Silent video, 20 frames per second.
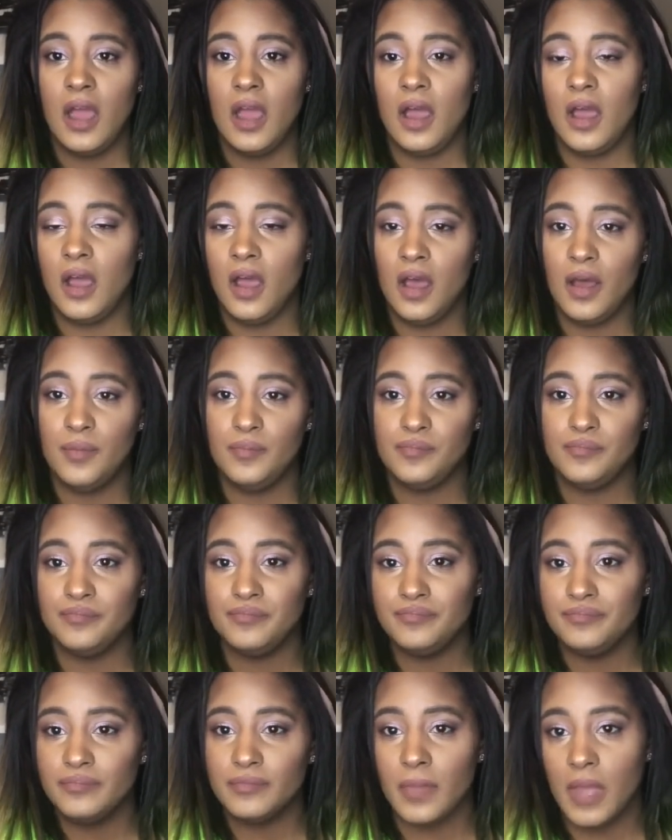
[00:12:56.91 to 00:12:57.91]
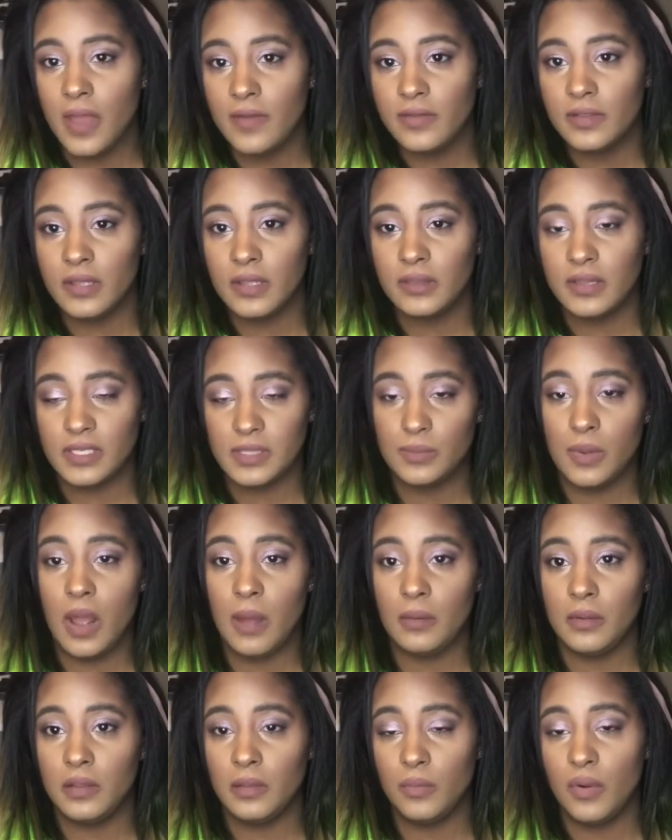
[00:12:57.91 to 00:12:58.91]
I feel like that's
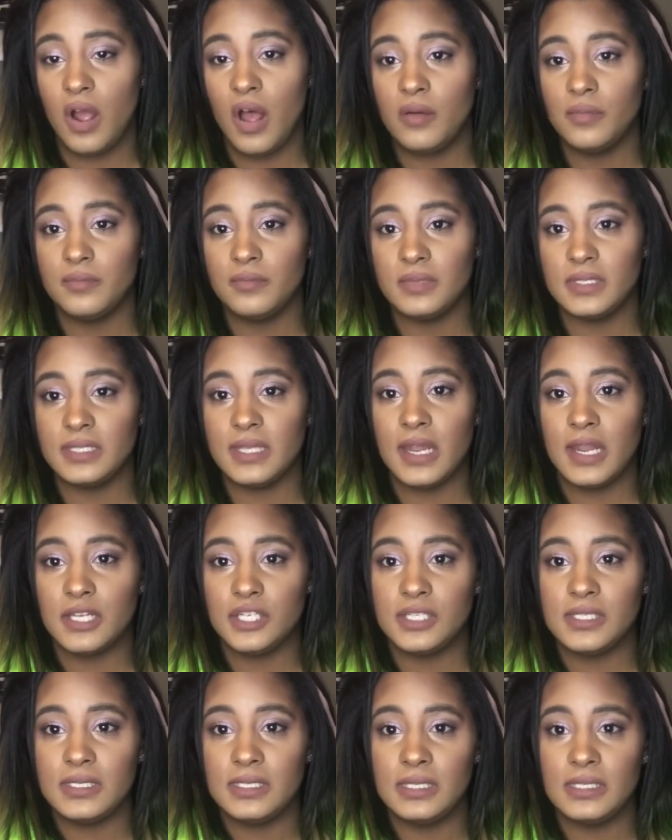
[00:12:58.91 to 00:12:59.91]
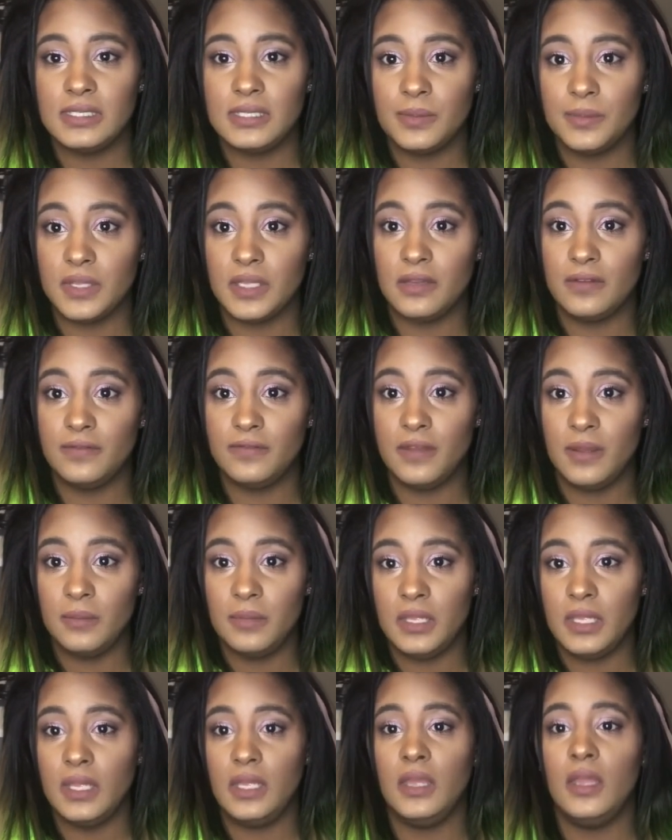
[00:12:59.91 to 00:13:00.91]
probably the problem, is that I just need something to fit
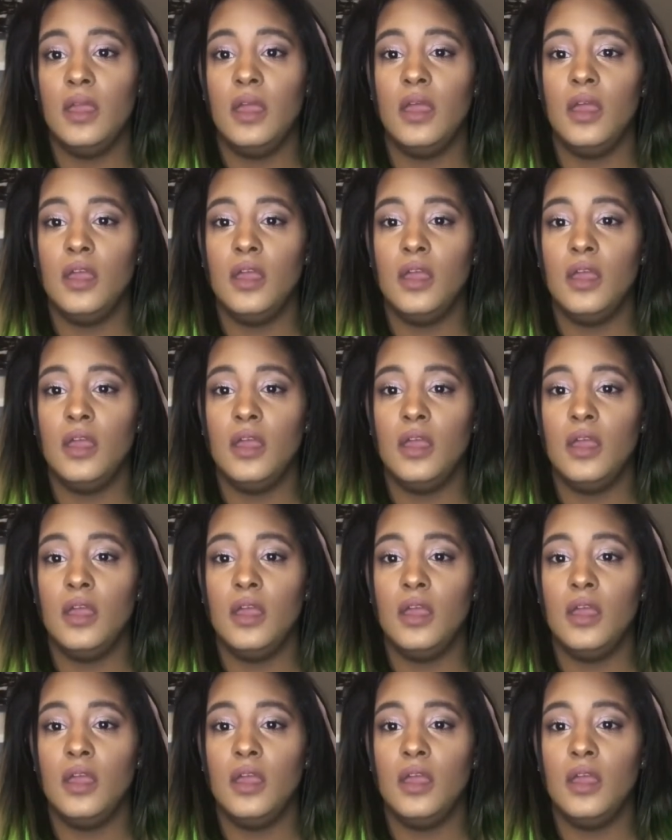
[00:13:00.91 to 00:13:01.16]
me,